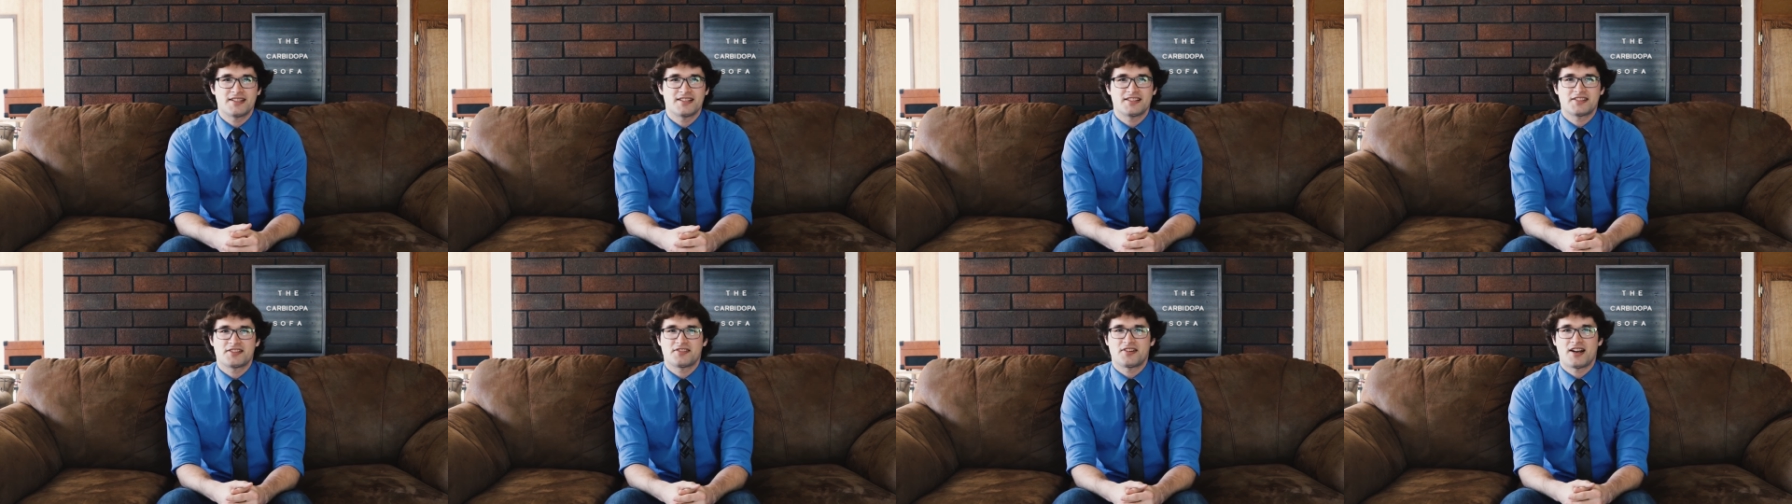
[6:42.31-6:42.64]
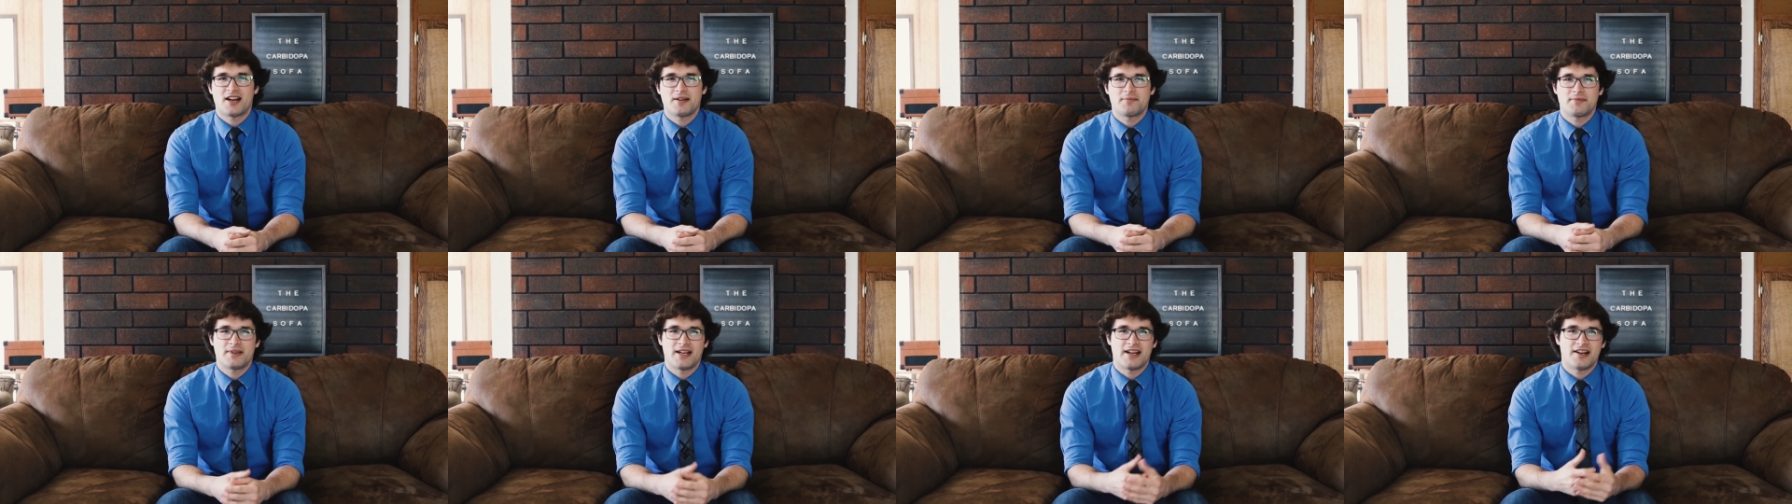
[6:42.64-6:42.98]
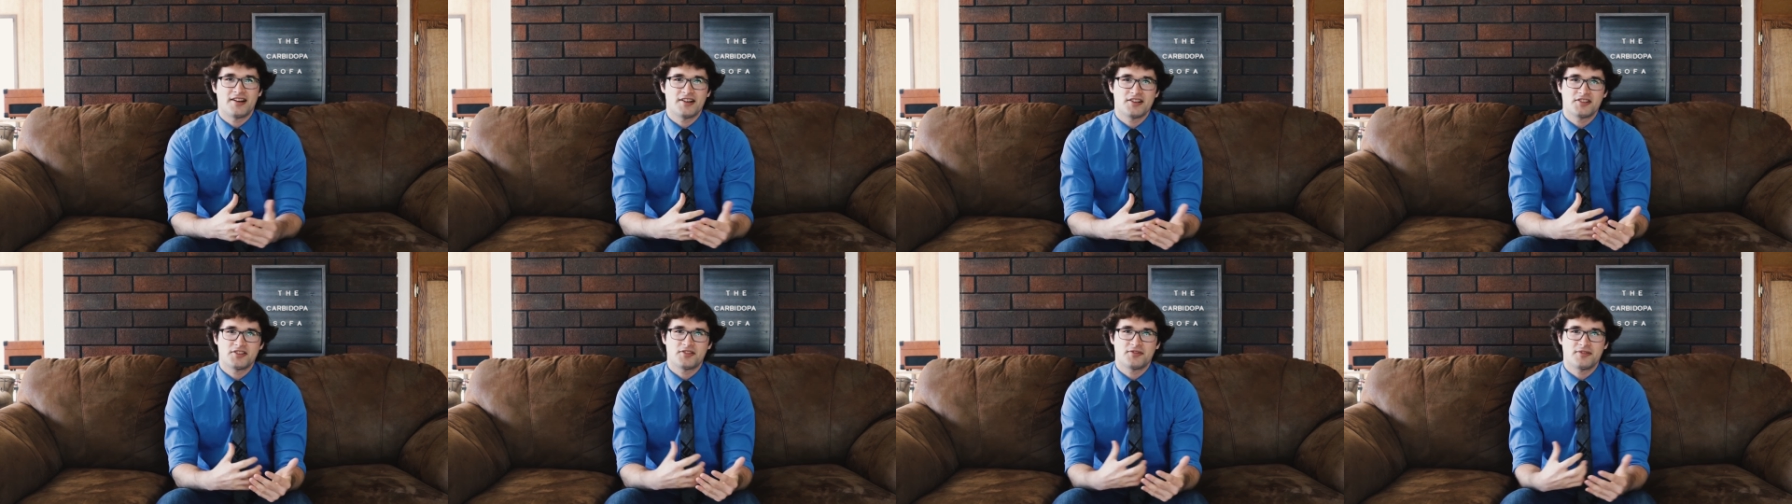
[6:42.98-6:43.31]
describe
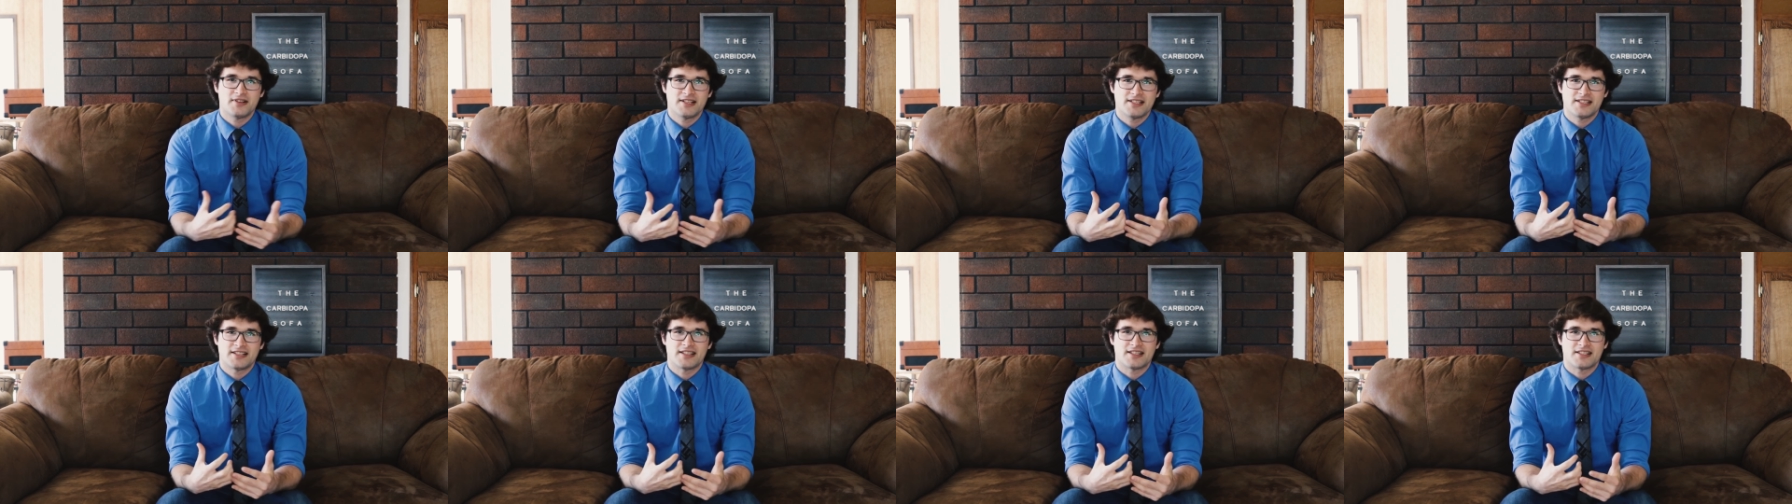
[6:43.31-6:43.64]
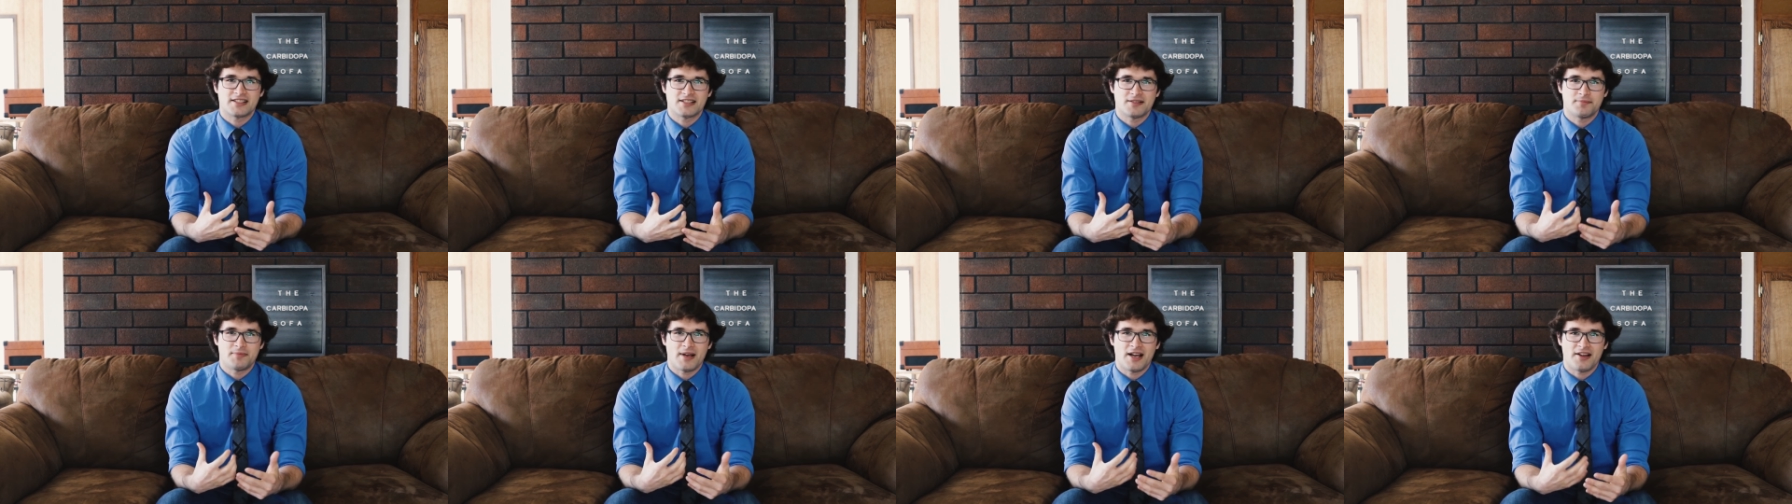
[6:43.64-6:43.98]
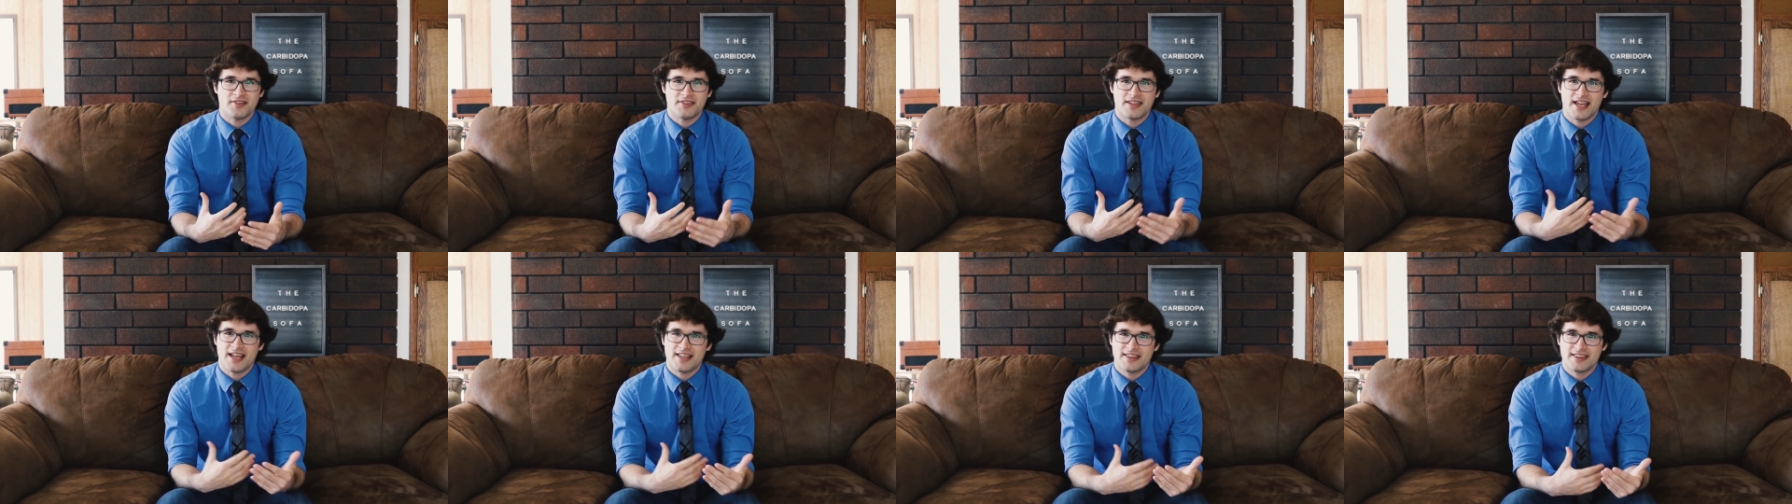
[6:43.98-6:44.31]
characteristics
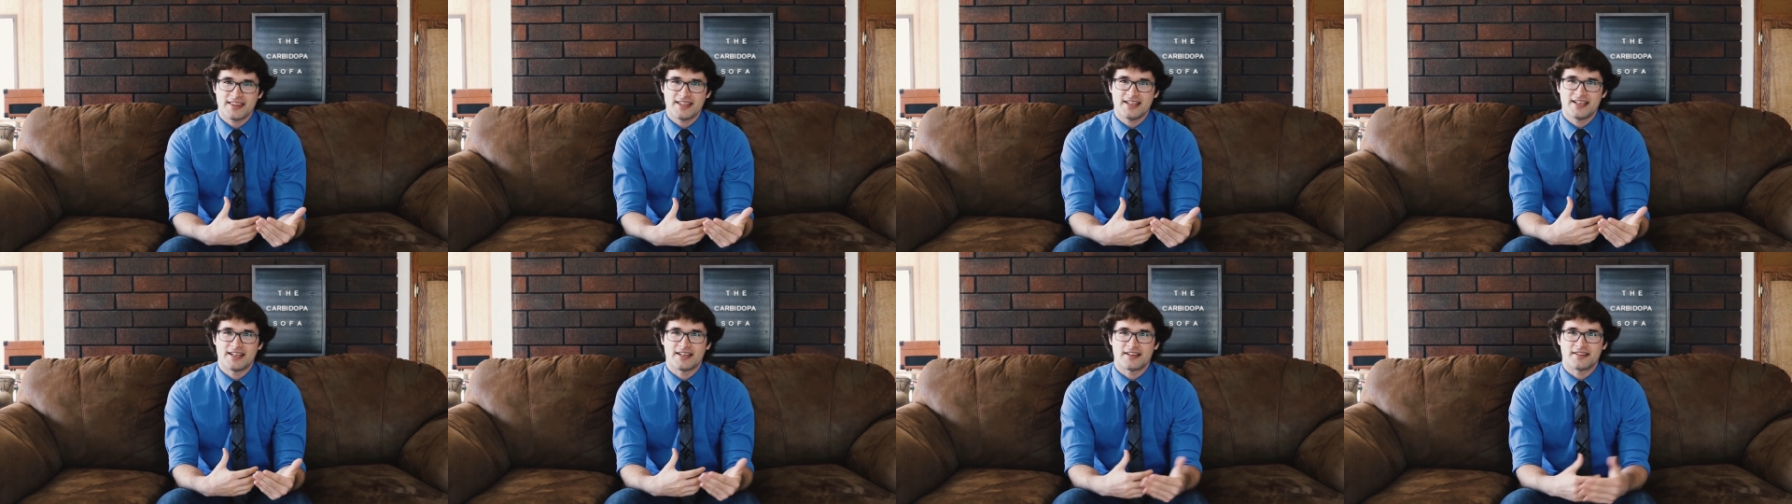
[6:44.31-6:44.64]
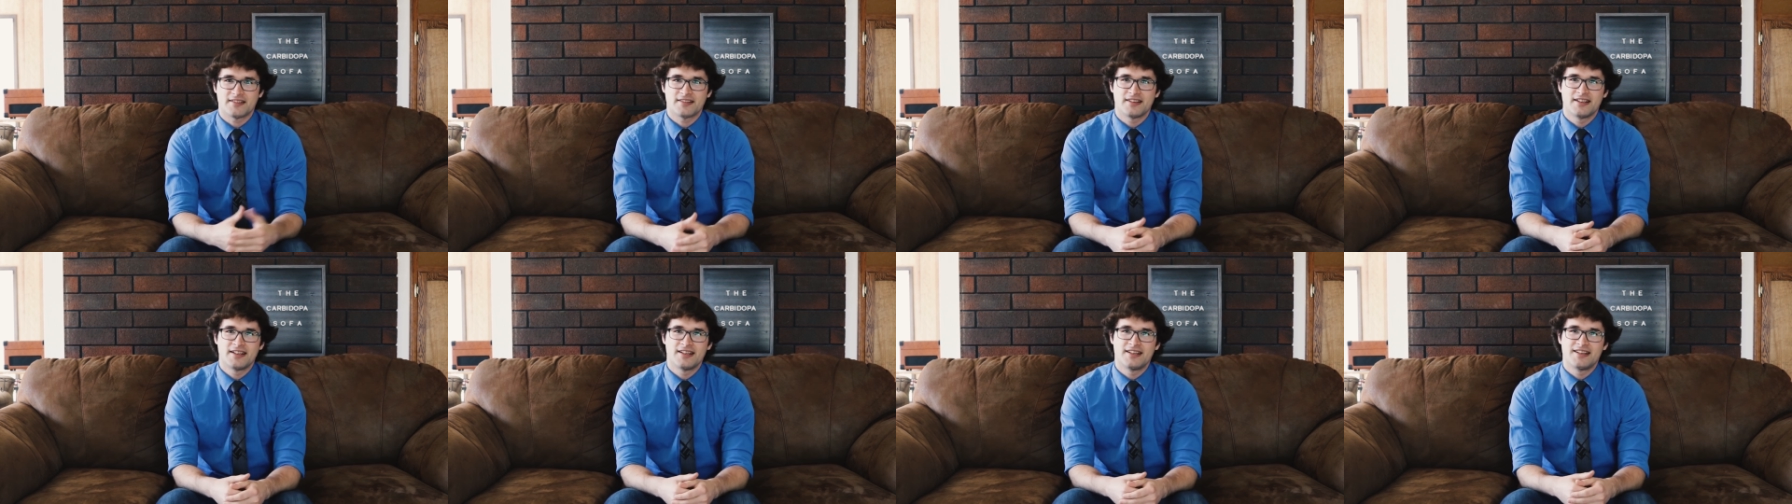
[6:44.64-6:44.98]
about that thing